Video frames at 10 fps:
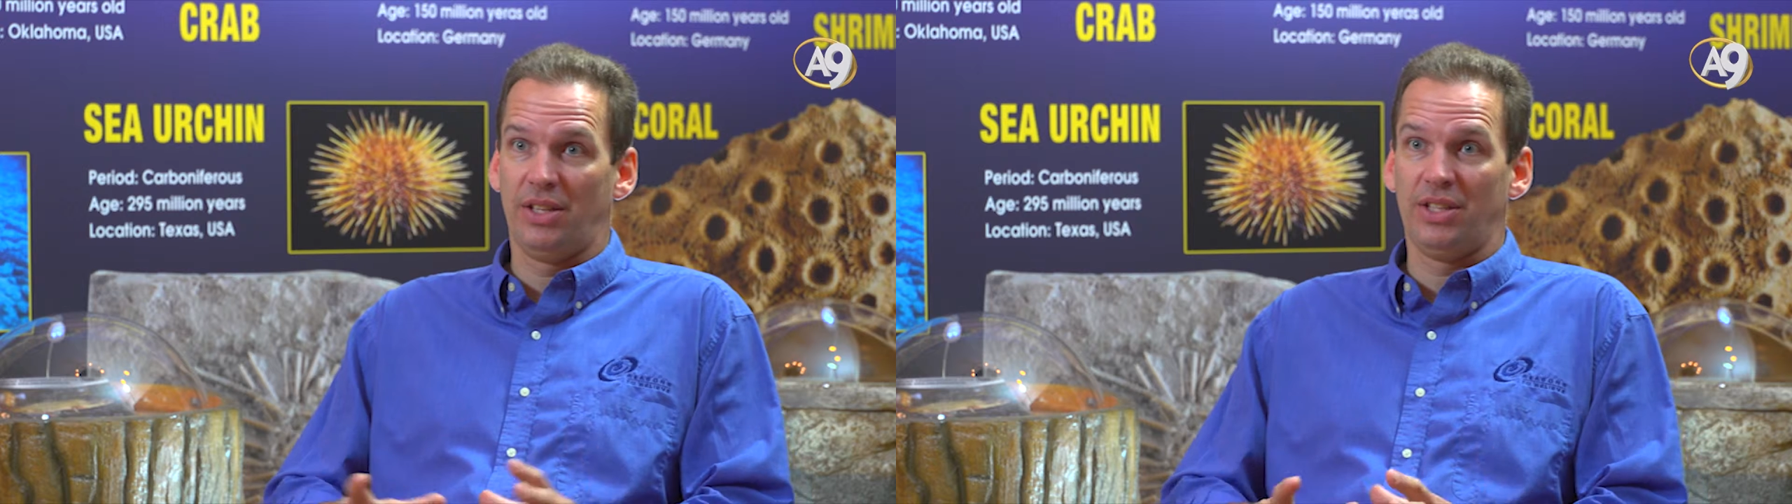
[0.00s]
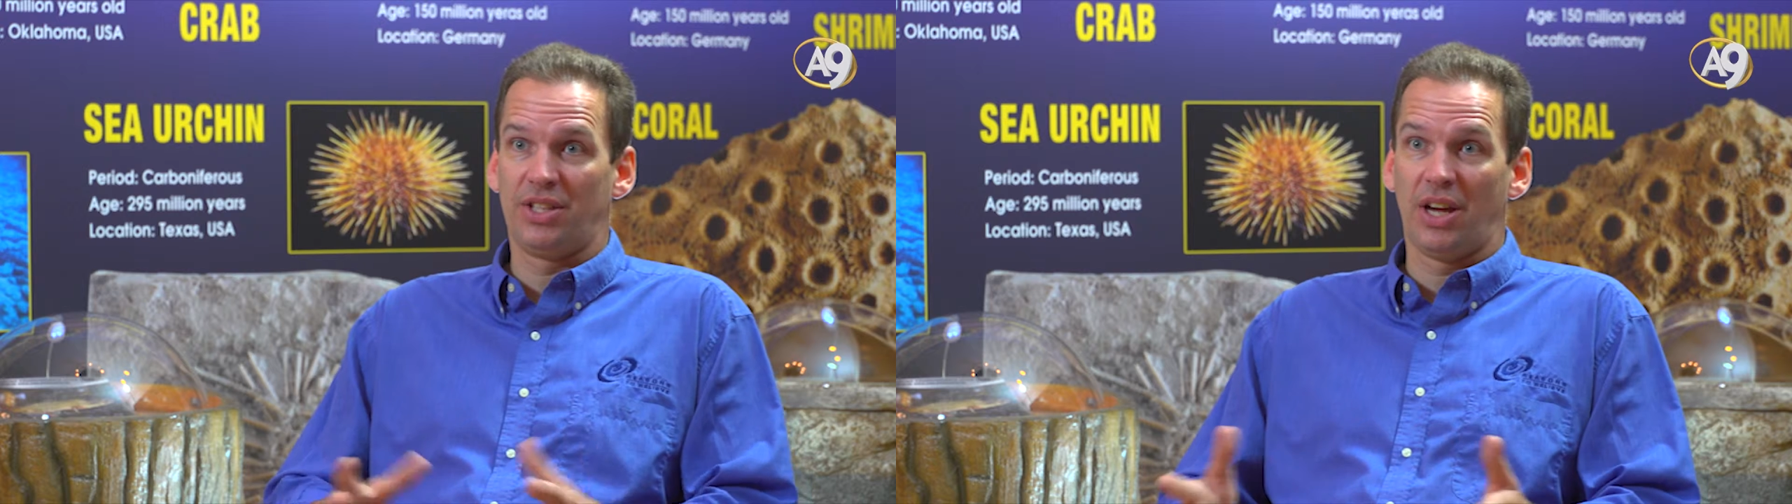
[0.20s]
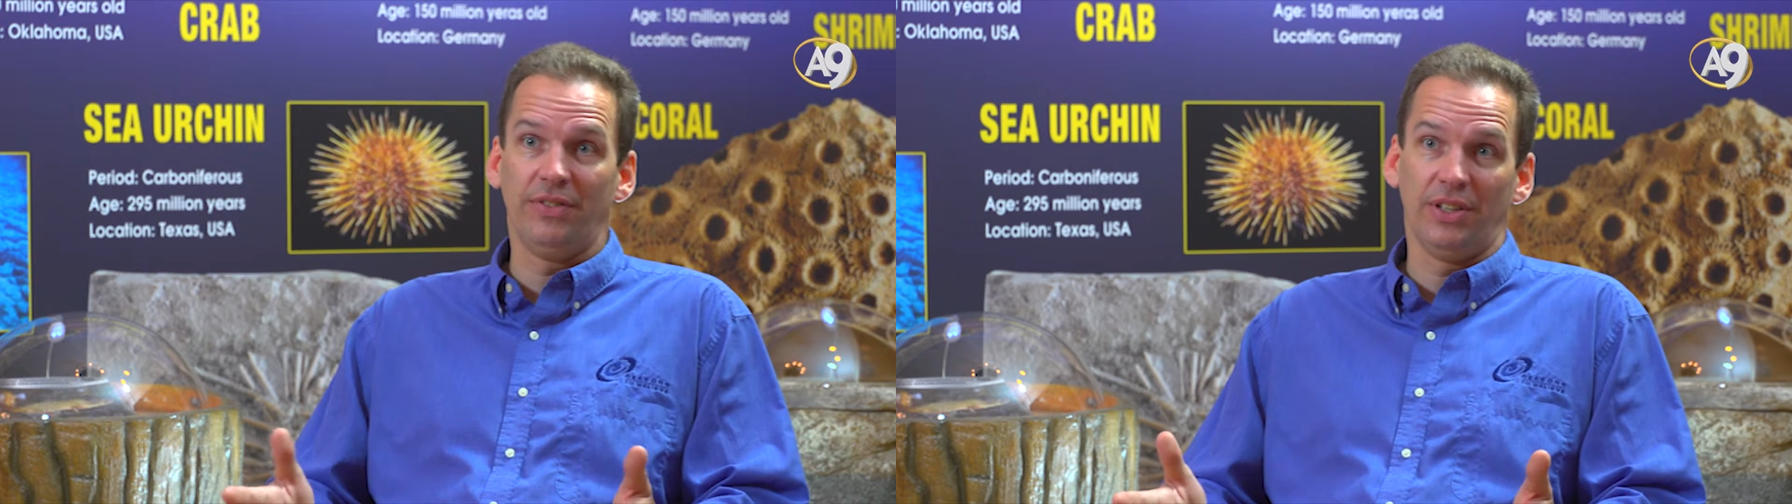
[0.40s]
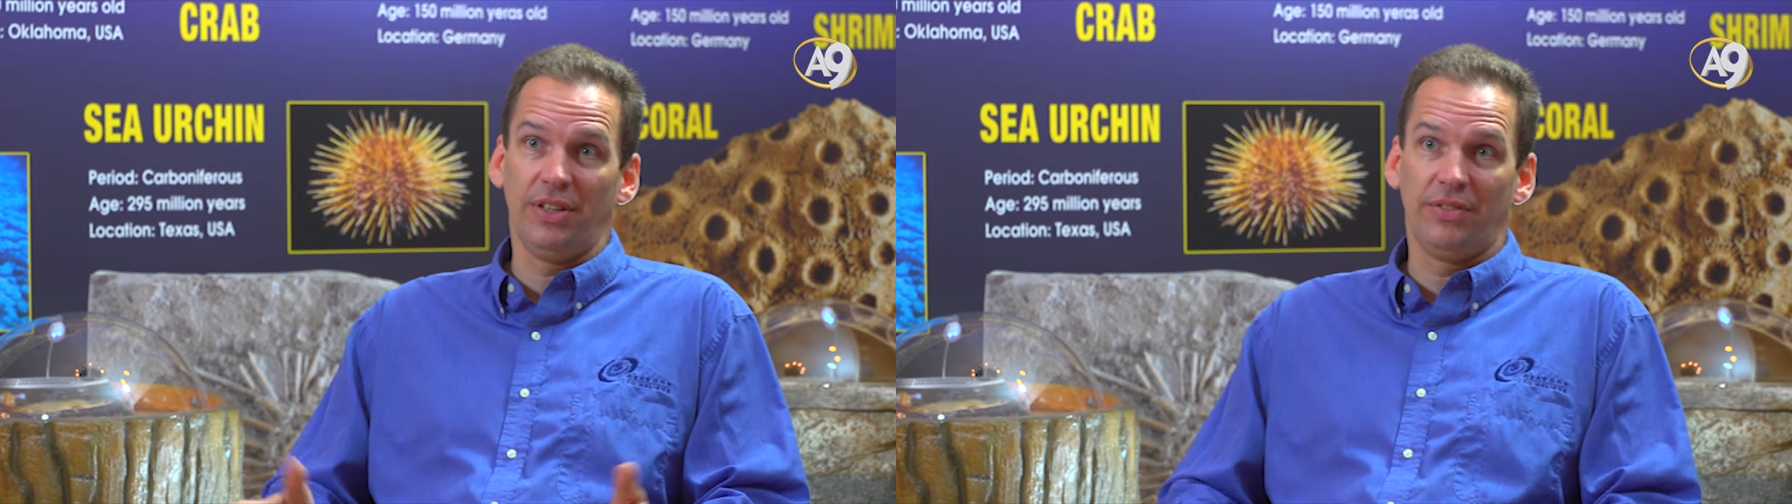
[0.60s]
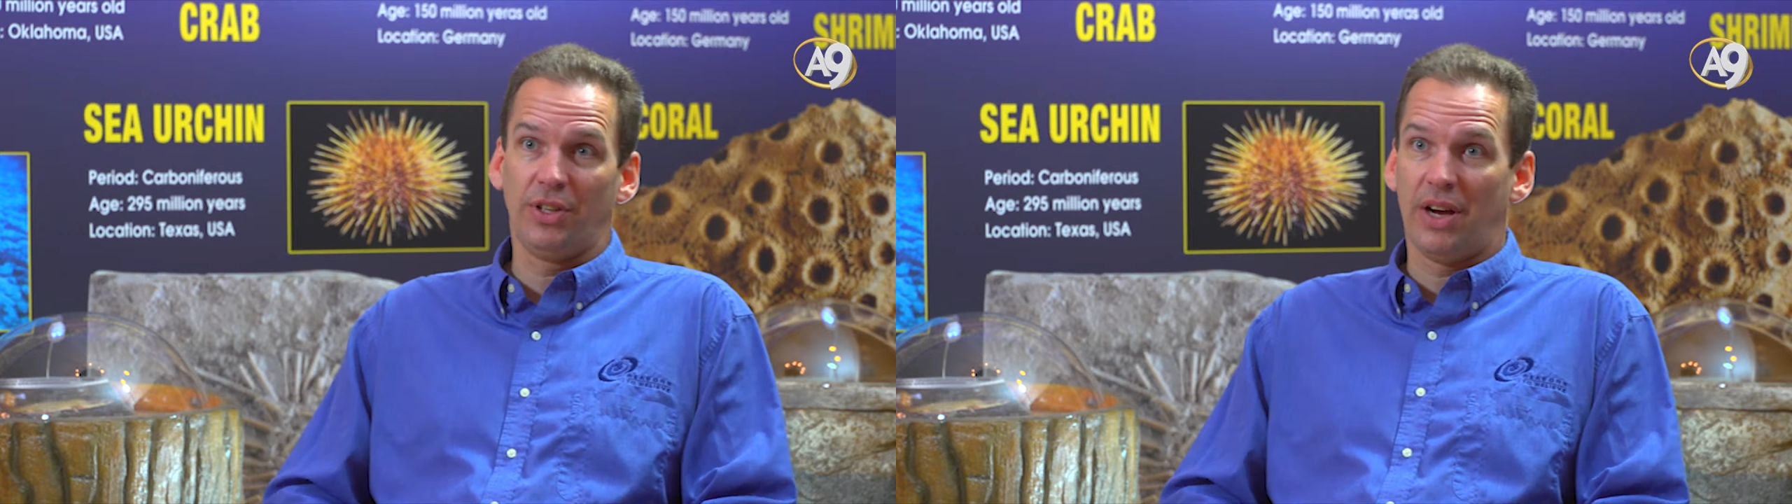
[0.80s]
the
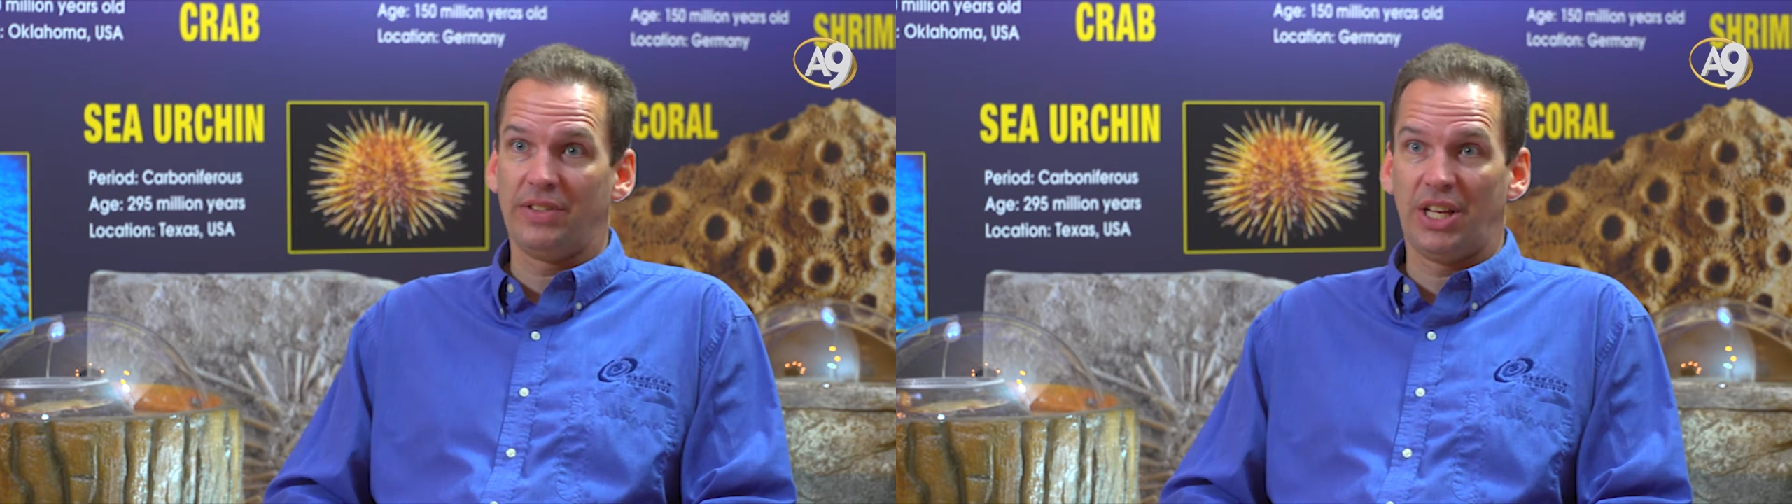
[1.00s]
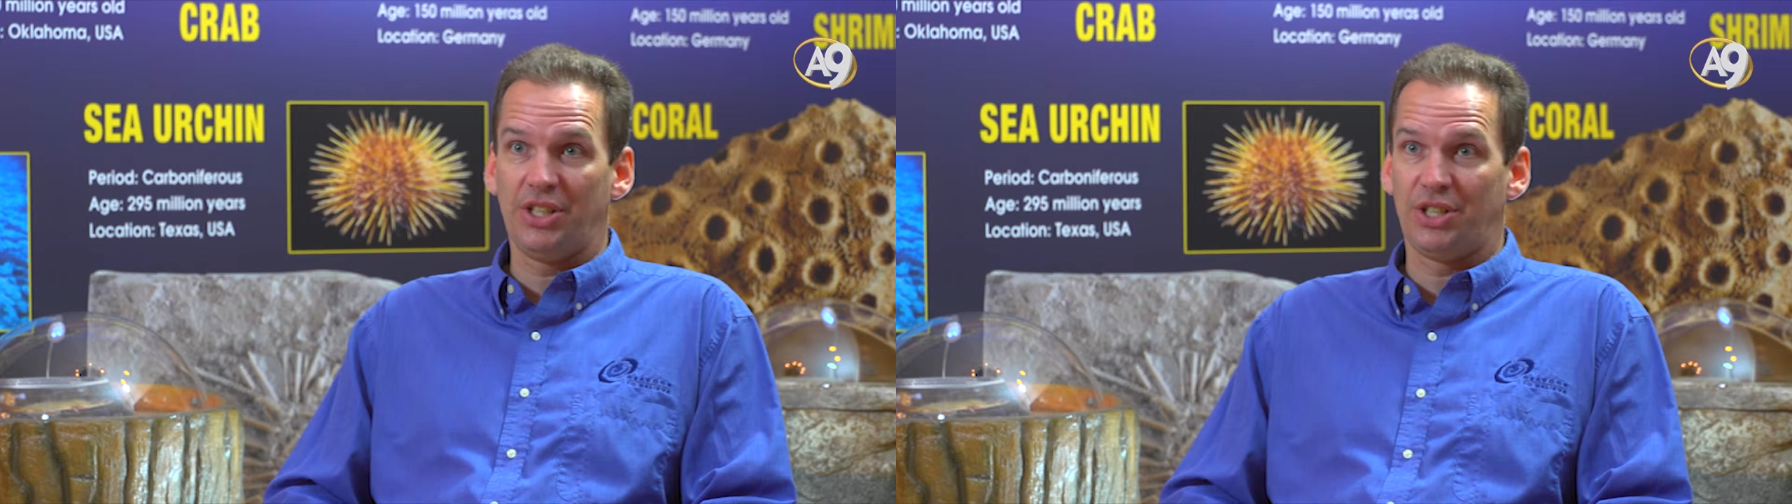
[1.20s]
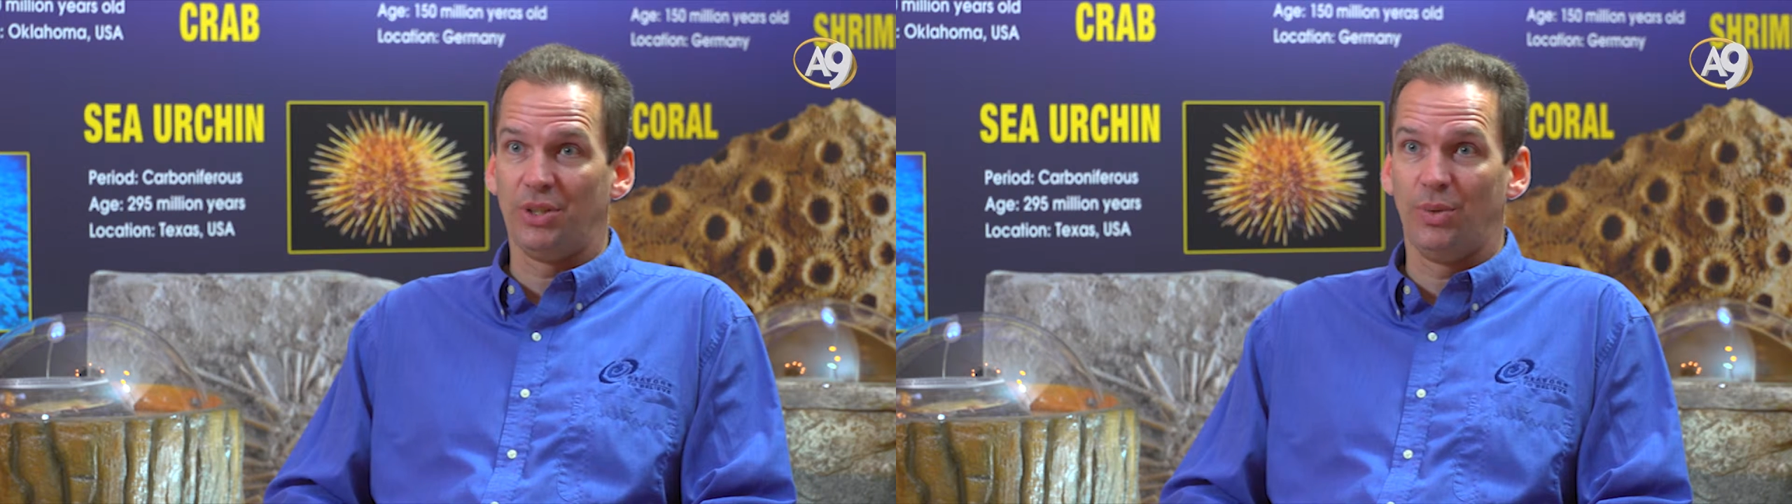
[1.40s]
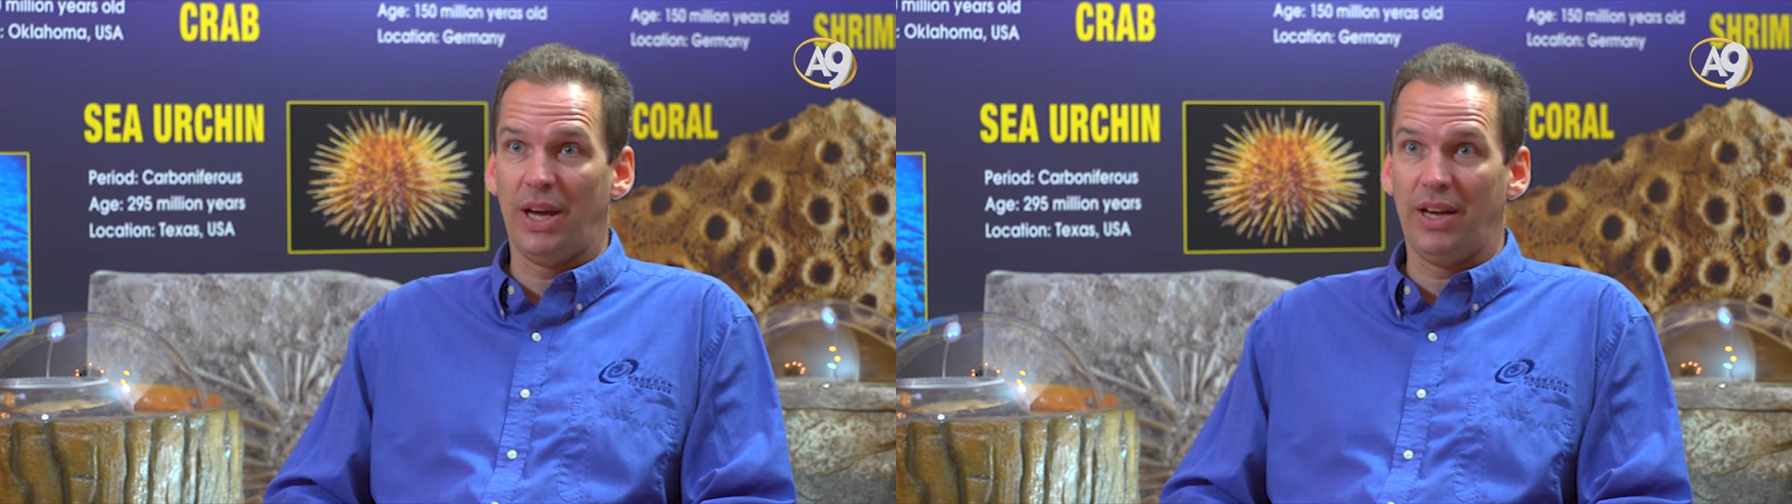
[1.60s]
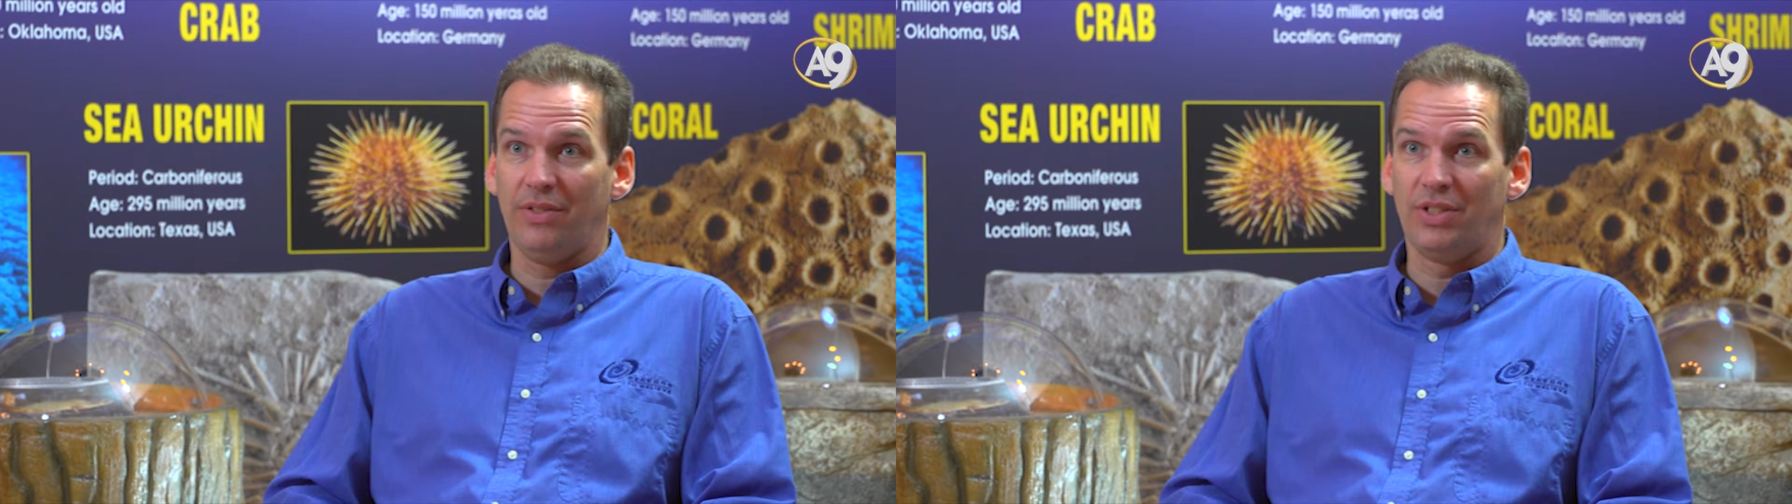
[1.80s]
discovery of the gravitational
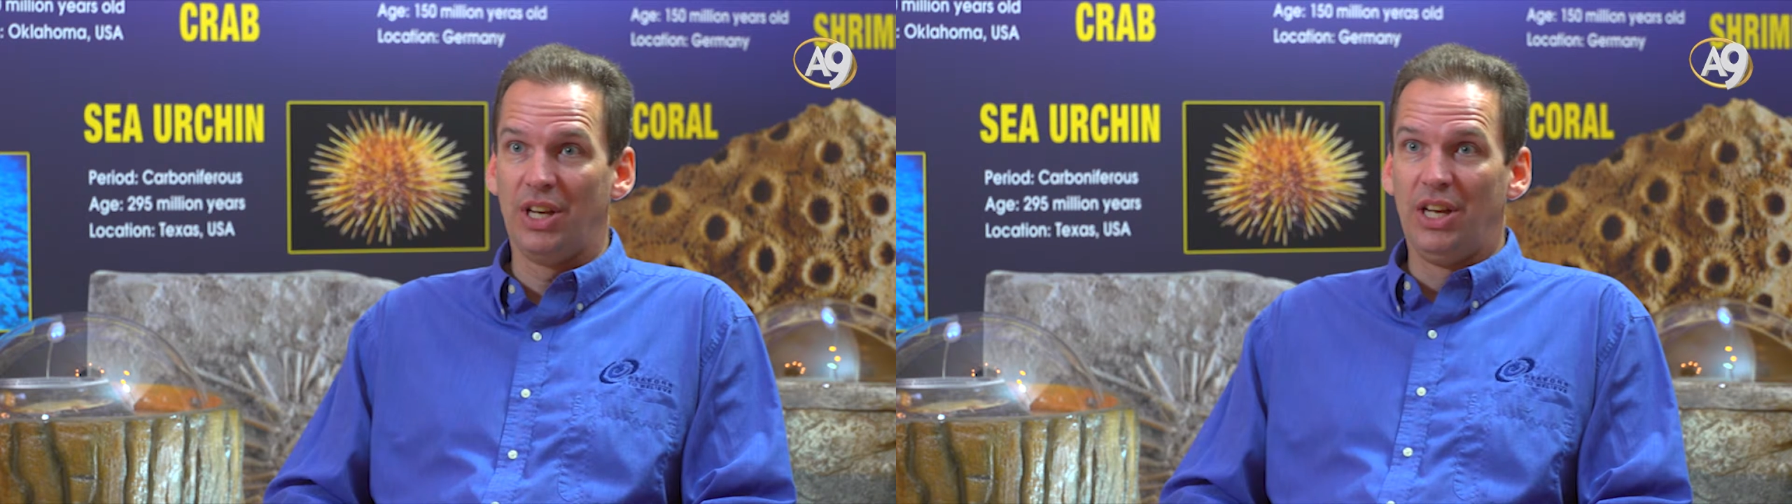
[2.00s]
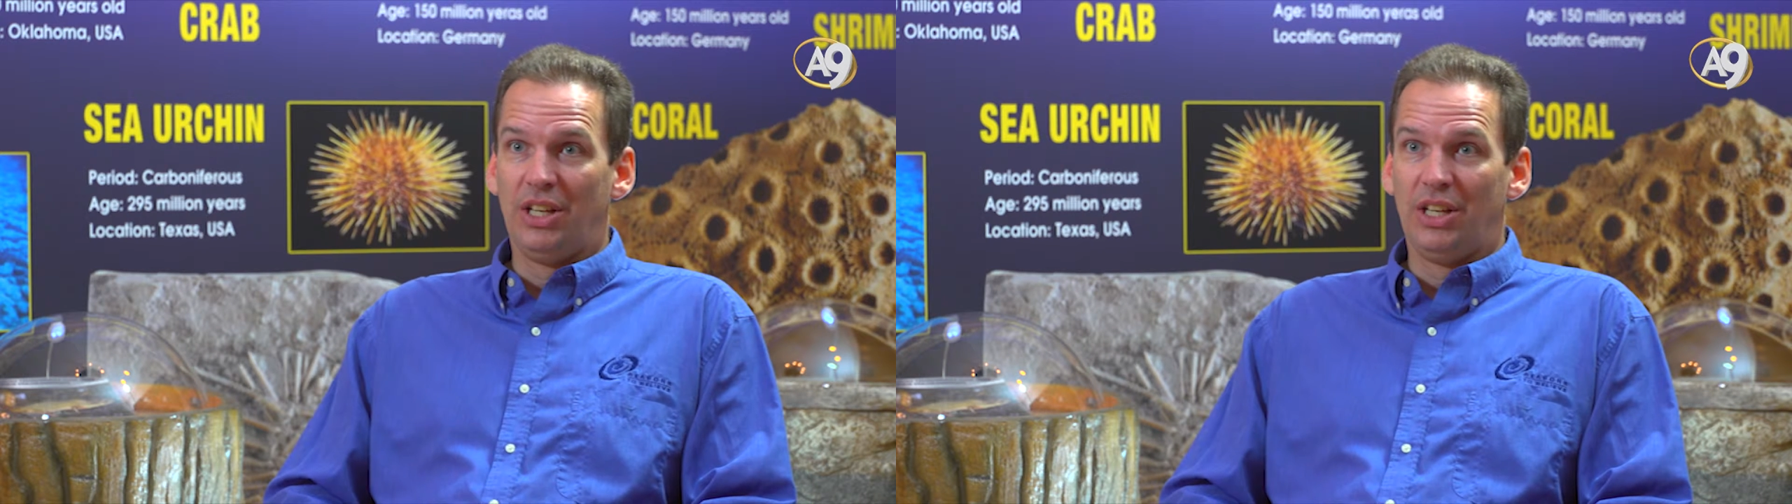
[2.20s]
waves